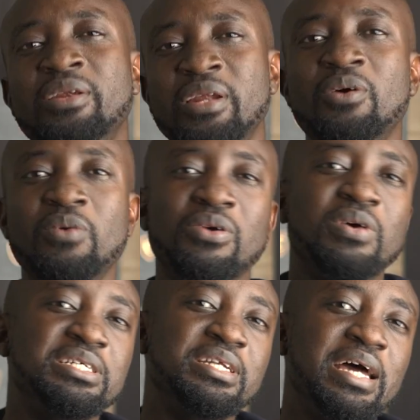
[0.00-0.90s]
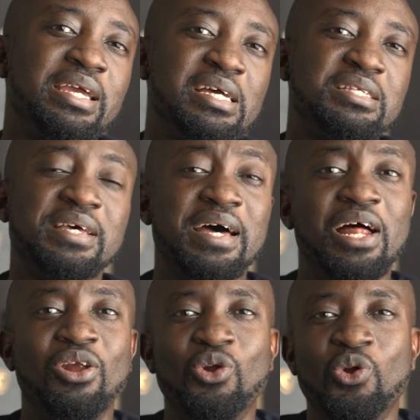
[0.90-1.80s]
Now, one question I get
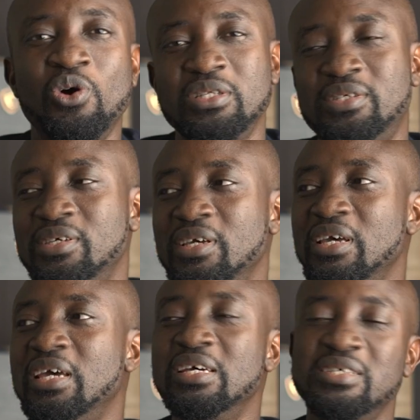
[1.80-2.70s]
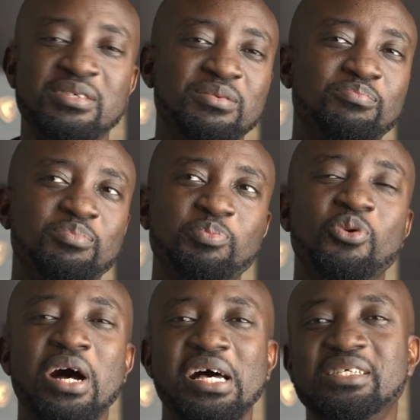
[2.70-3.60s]
a lot is
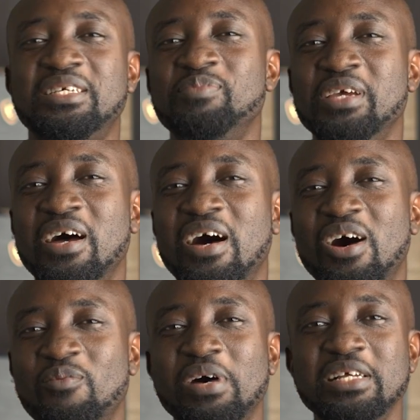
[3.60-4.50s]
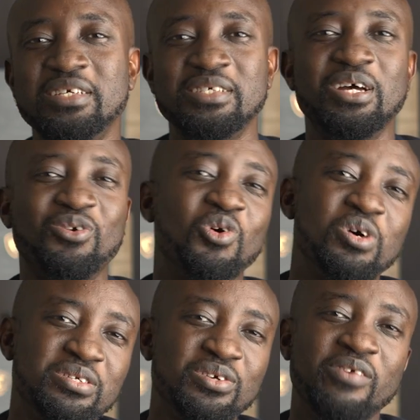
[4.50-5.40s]
people asking me how much is the
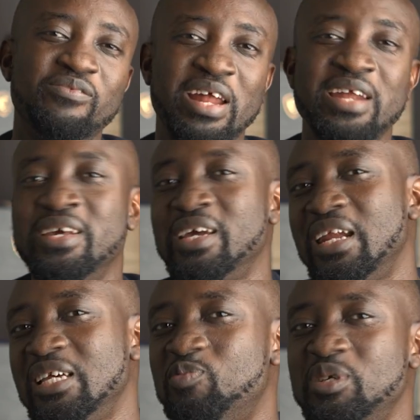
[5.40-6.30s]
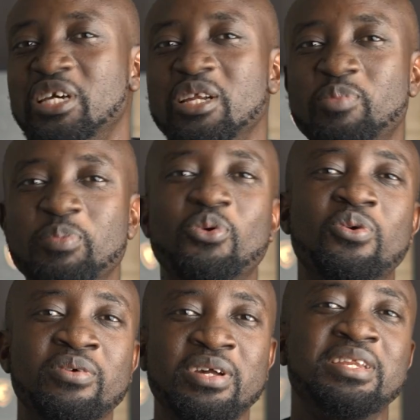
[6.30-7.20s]
cost of land in Ghana, especially
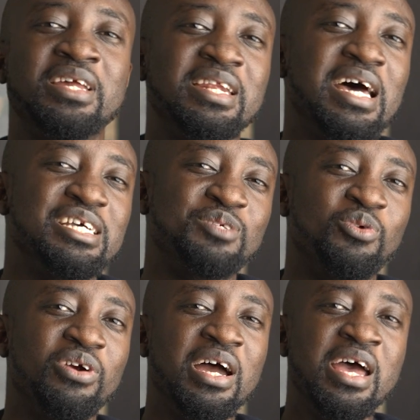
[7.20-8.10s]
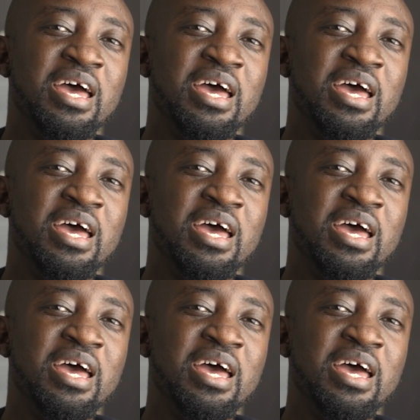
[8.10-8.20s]
people in the diaspora.